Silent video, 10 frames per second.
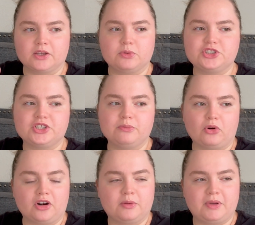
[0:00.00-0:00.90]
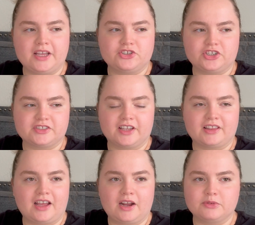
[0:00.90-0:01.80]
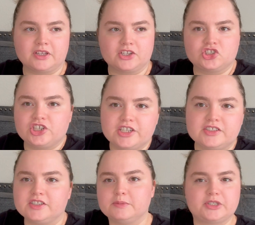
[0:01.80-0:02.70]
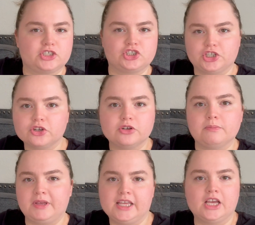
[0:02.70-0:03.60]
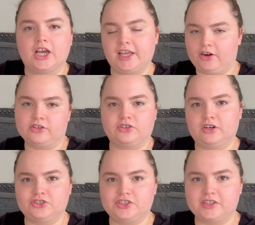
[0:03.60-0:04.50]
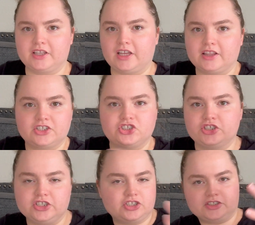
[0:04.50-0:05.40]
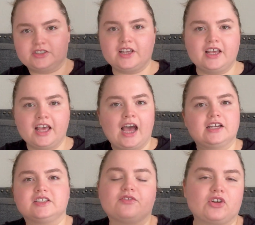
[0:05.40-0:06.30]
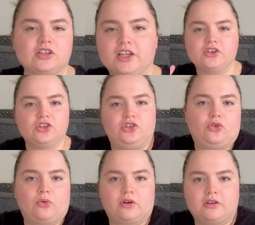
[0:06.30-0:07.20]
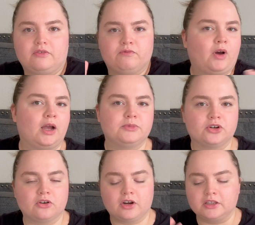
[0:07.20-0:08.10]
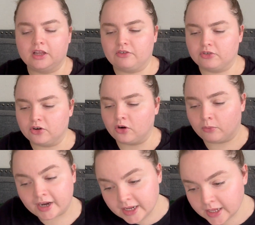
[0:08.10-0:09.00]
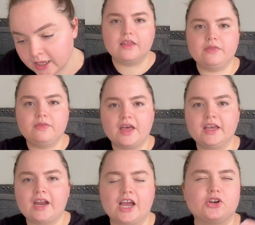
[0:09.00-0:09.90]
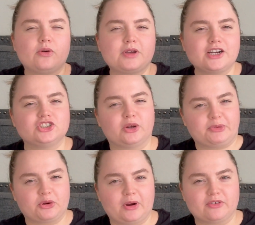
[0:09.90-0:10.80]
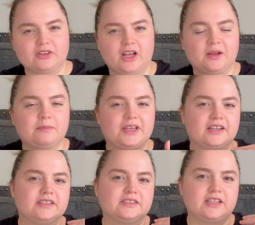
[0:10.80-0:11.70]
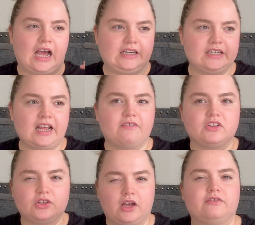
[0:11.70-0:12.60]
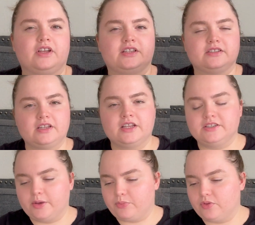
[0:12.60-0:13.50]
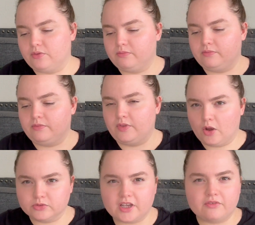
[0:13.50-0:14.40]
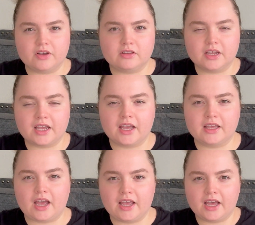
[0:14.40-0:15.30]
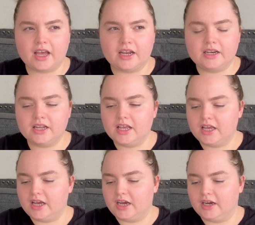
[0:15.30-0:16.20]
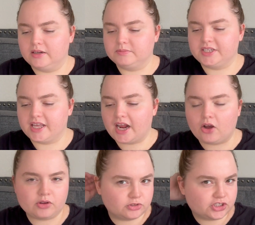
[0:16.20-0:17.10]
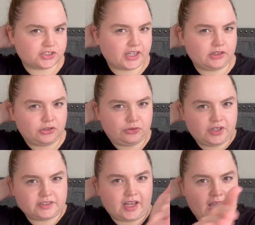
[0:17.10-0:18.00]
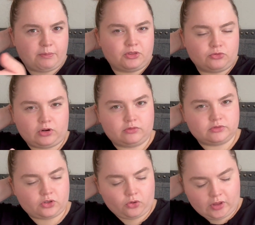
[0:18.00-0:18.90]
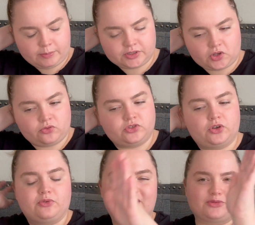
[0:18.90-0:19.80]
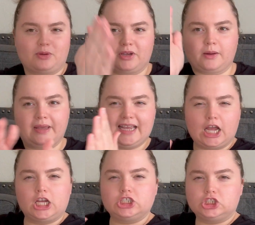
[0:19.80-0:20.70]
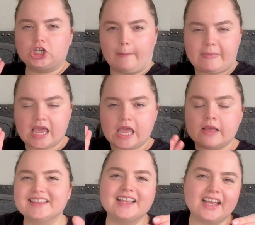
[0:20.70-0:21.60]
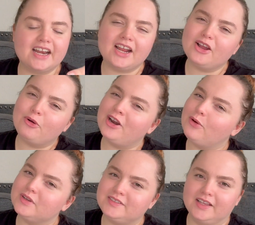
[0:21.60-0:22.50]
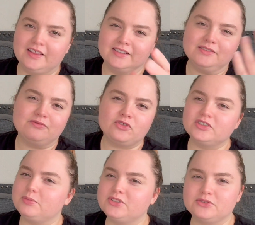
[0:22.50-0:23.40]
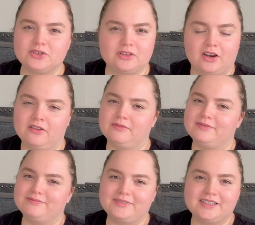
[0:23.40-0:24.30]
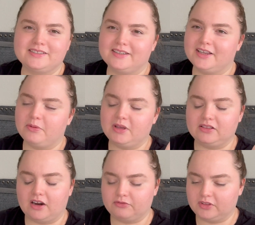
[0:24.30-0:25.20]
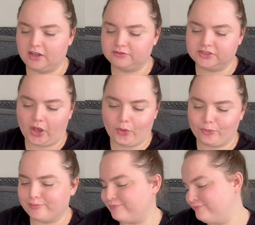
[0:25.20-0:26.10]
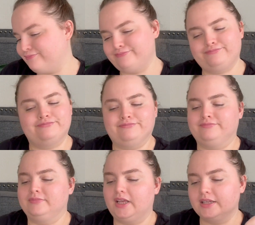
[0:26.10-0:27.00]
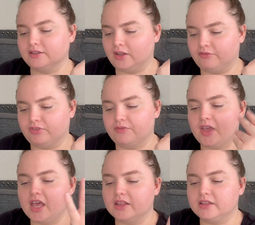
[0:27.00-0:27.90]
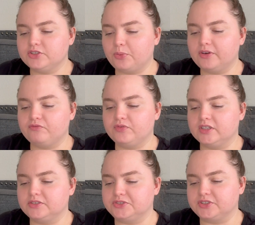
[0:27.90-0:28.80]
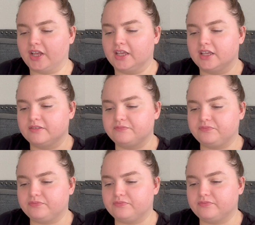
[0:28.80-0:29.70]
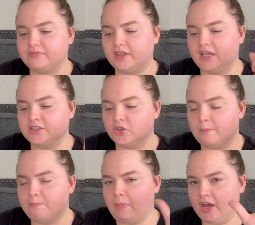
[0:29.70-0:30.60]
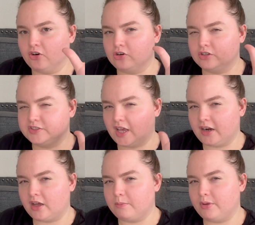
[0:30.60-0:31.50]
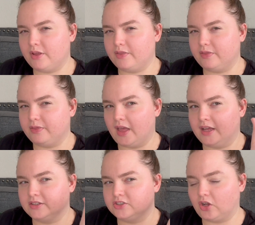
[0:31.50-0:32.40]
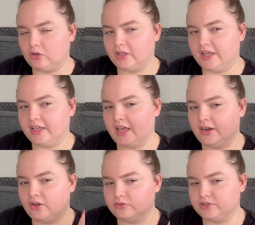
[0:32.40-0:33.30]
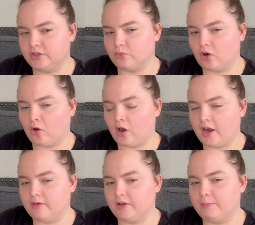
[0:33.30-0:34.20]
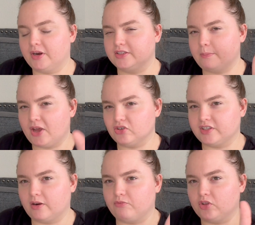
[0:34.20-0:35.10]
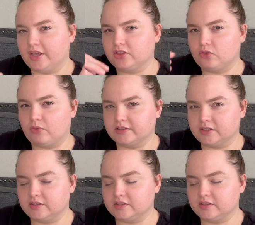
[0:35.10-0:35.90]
when she brought up And Just Like That, I was like, she seems like she could be a character on Just Like That. Like she just has that very New York vibe to her. I love her already. Then I know I'm kind of jumping around a lot because I didn't have a lot of like in-depth notes I felt like I had. To get out, it was just like little things that happened throughout the whole episode, so that's why I'm kind of being choppy. Like, and I always say this, first episodes are it can be a lot of fluff, so it's a lot of fluff. This one feels like it's a better setup than Salt Lake and OC were, but it's a better setup for like the rest of the